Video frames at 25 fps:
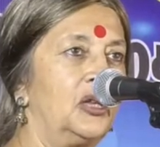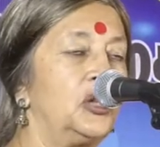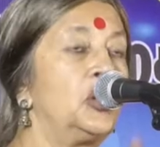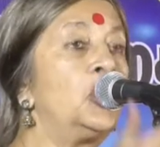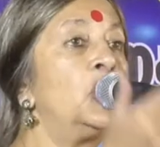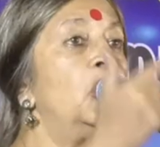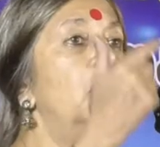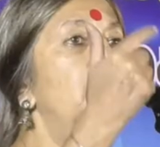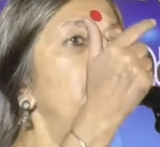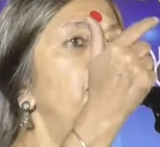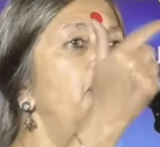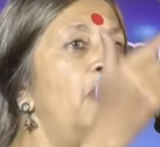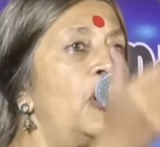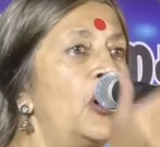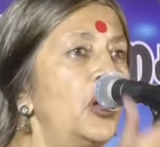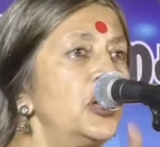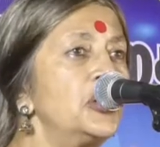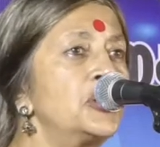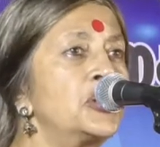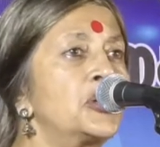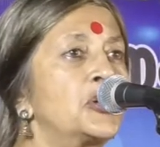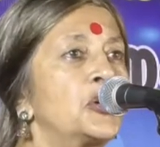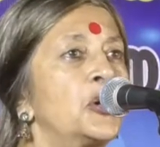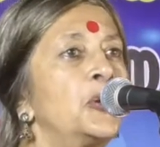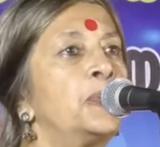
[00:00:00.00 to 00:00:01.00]
You have
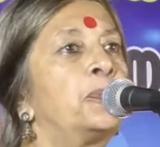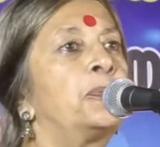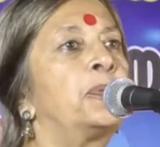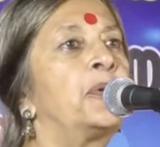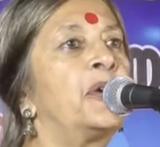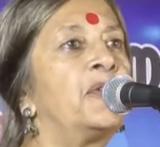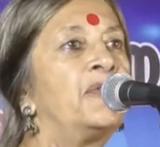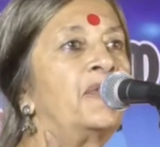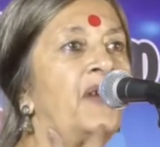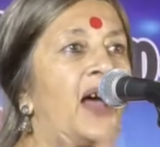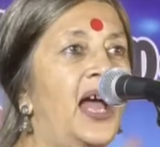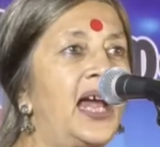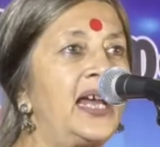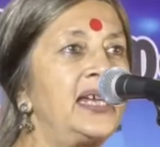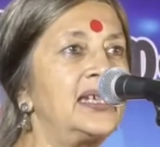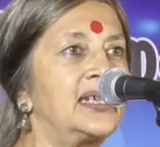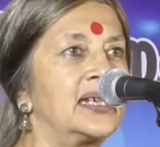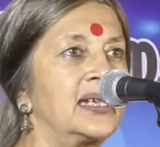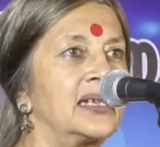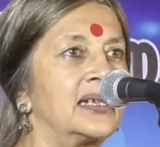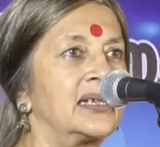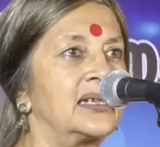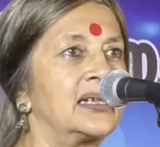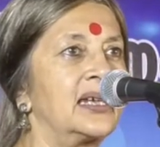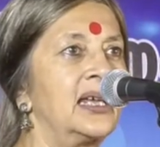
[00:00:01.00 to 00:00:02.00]
also
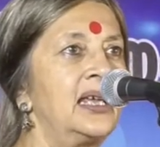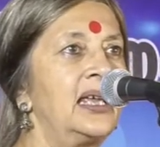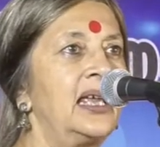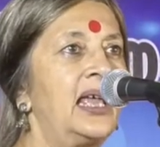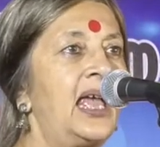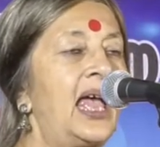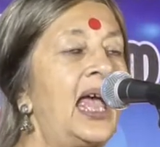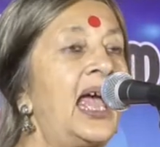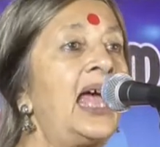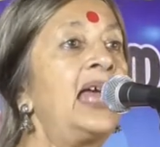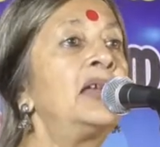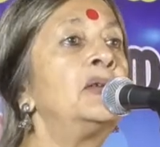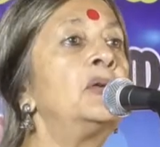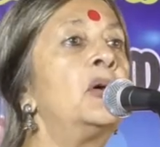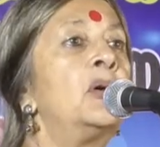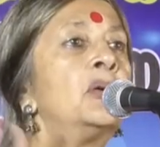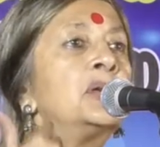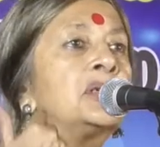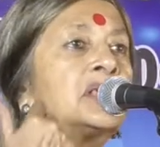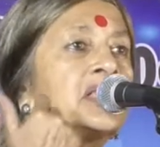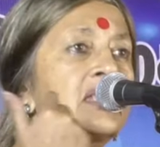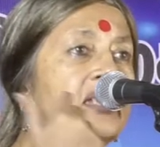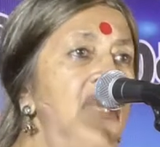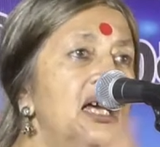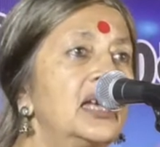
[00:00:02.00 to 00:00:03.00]
provided an
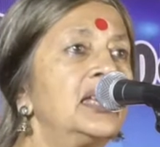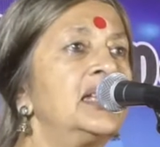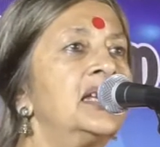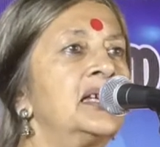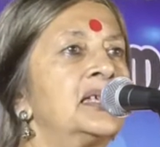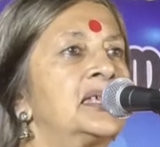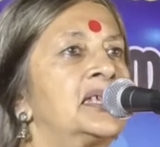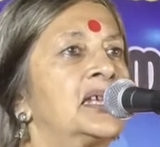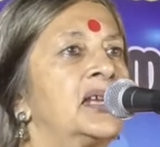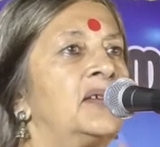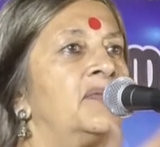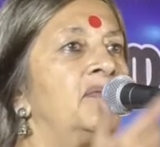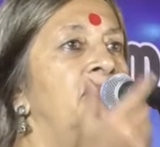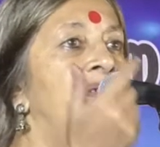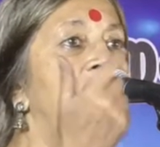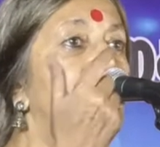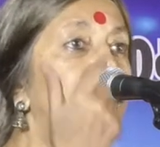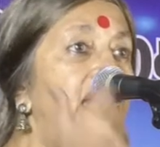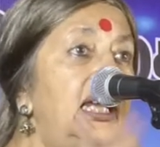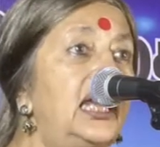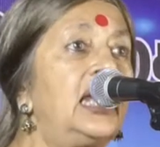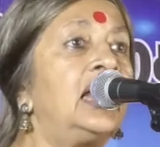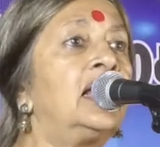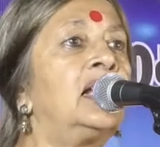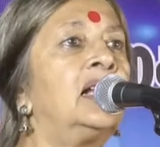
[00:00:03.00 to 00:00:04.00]
alternative
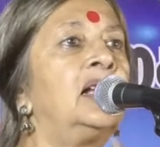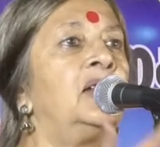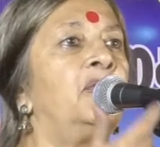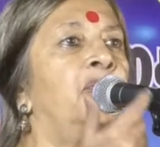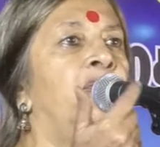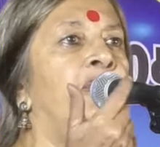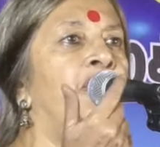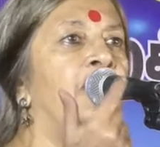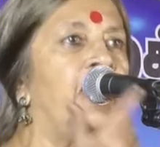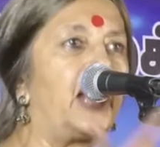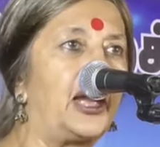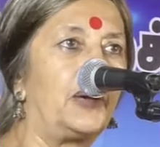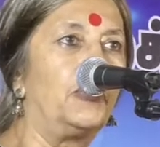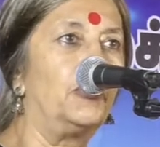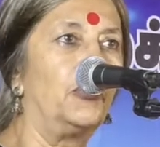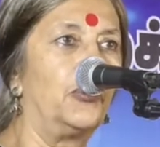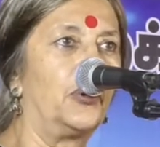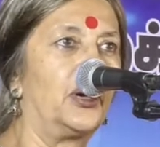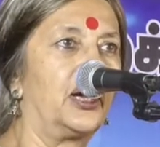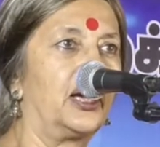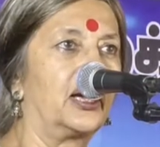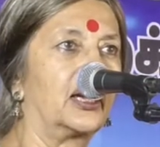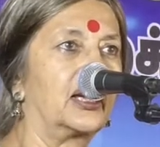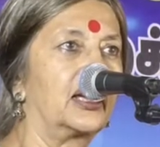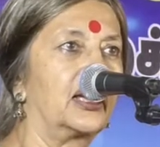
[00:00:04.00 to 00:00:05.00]
legal
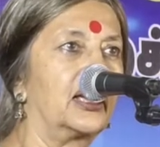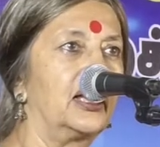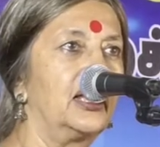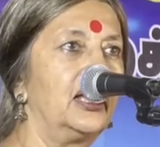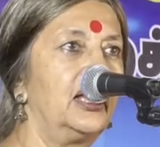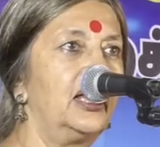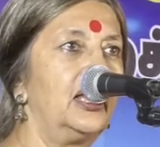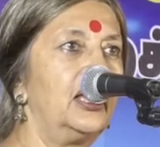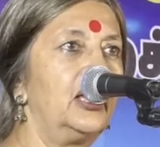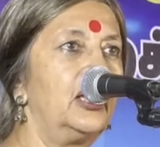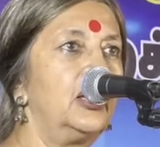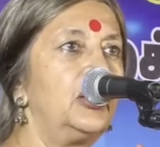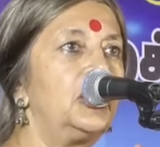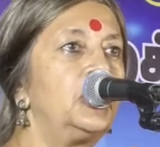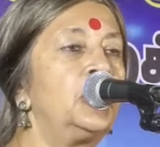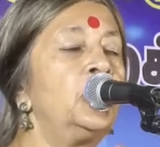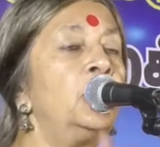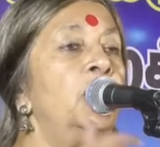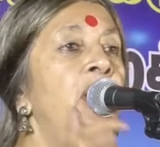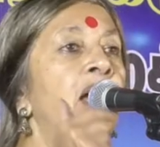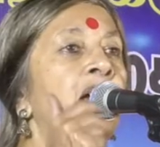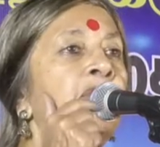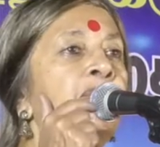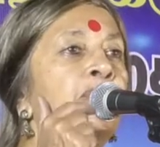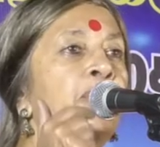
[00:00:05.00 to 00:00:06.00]
framework
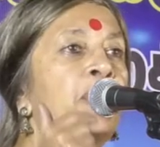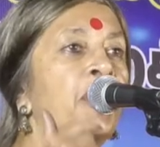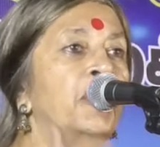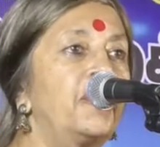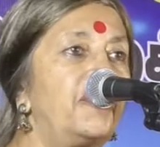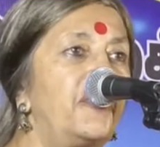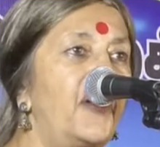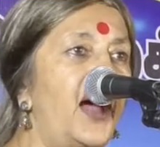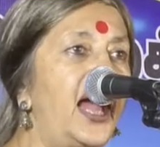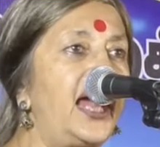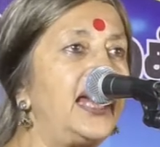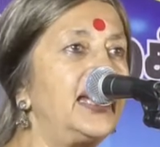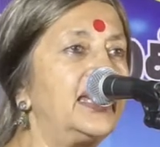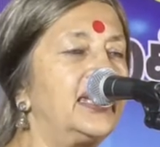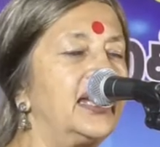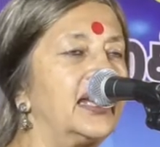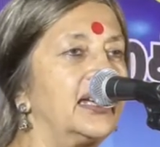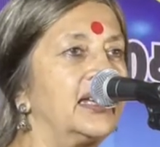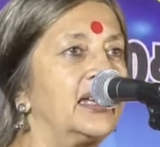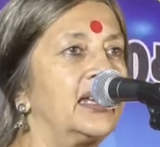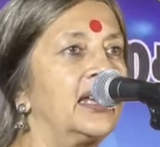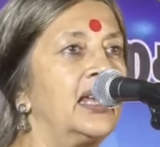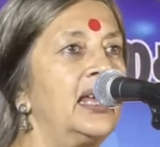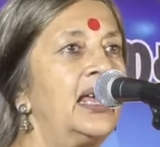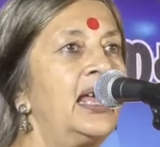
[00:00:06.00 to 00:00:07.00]
You have
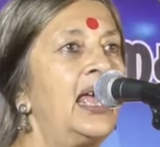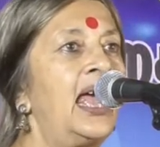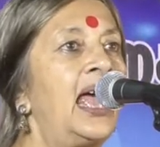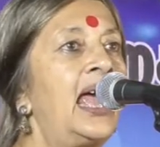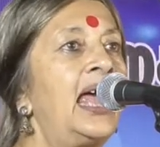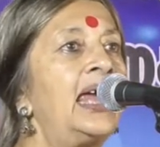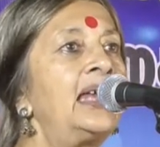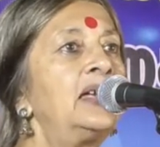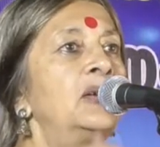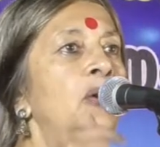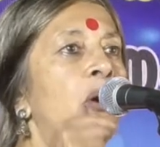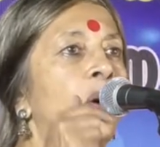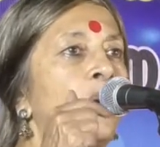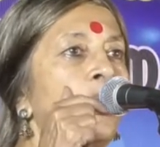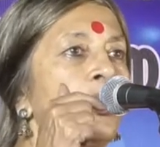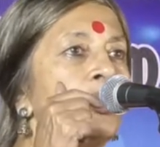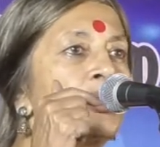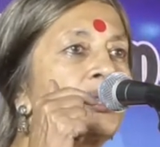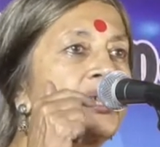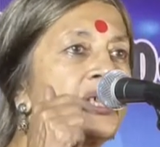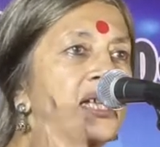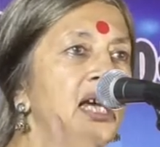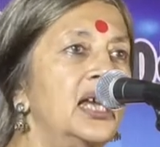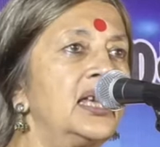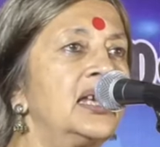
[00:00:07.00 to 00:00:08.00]
provided an
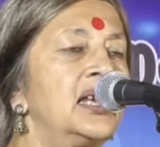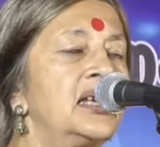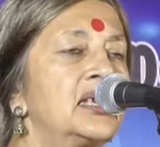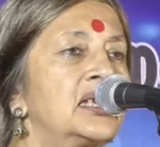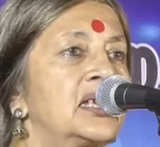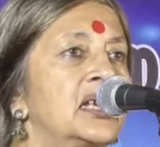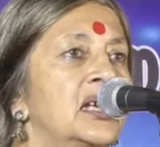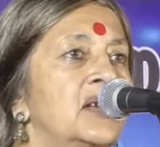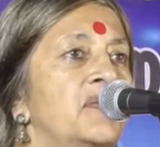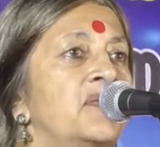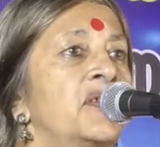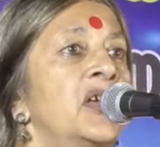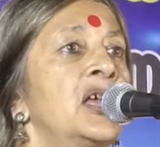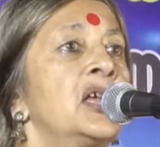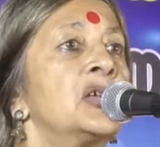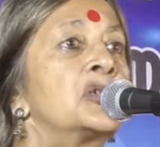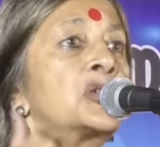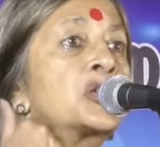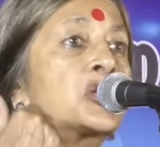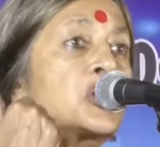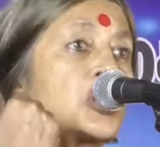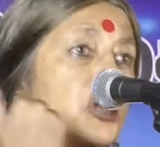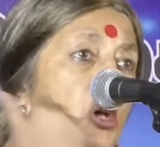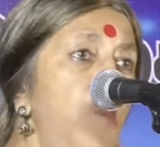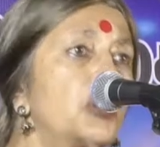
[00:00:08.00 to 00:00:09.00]
alternative
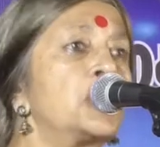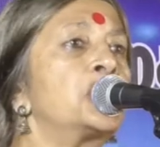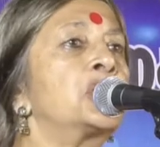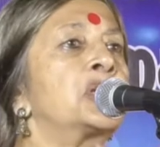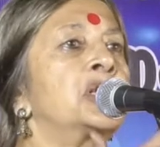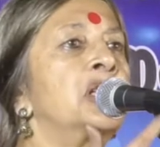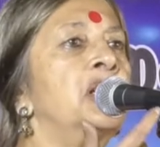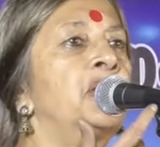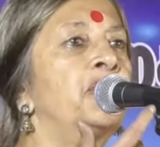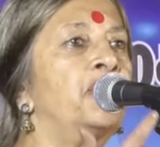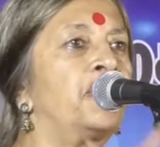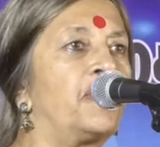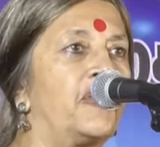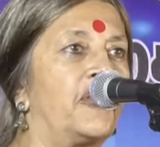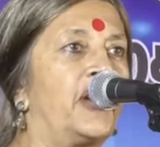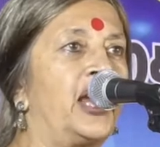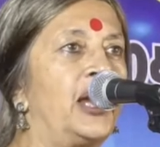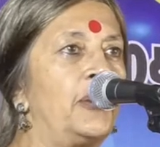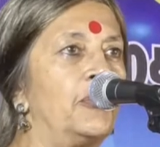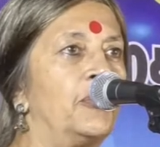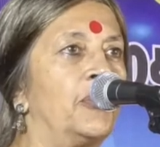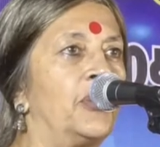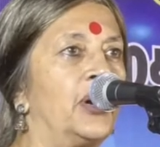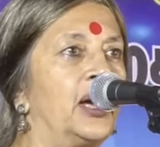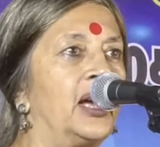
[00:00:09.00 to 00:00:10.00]
social
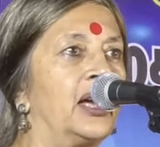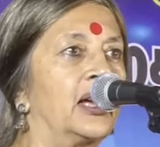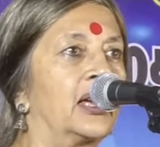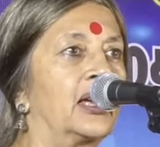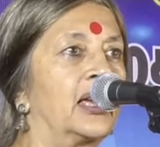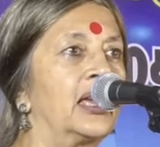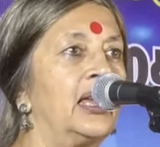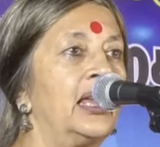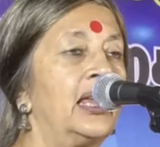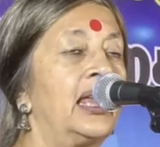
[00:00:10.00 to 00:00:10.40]
framework,